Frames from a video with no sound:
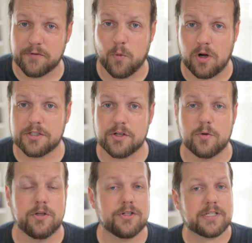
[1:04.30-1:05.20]
if you want
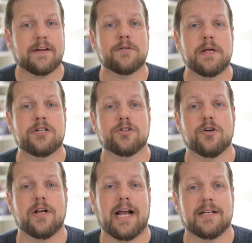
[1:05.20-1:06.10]
to. You just have to make
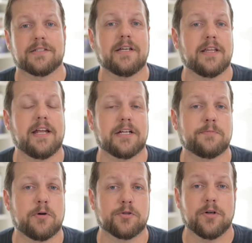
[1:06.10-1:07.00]
sure it has sunlight
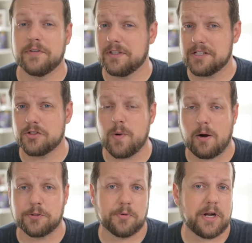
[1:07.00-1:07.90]
exposure of at least 2
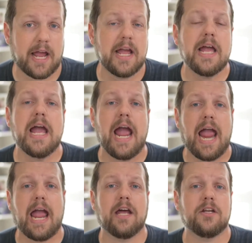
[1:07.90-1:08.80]
hours per day
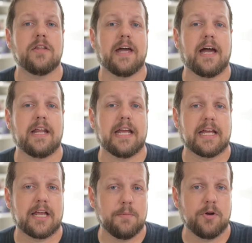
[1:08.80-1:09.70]
and that it
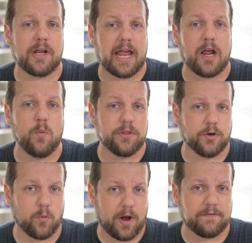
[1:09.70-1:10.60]
can communicate with
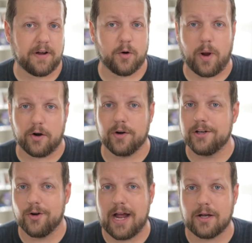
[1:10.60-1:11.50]
your Wi-Fi router
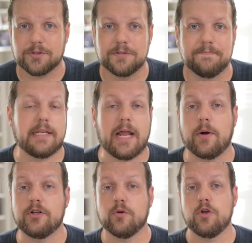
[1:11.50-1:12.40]
in your house. Now,
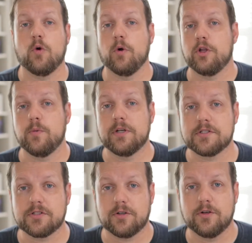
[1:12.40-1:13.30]
I don't know where you would
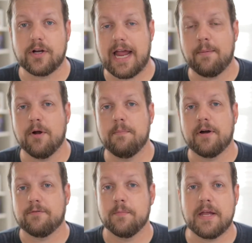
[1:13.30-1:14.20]
install your camera,
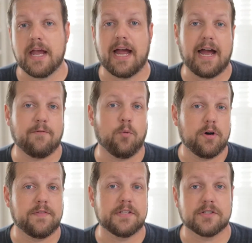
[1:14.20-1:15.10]
but for me, I have one
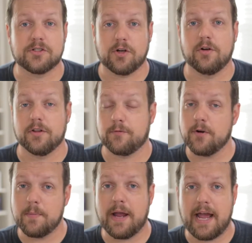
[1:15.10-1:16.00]
of these installed in the
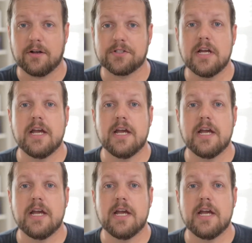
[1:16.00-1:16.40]
front of my house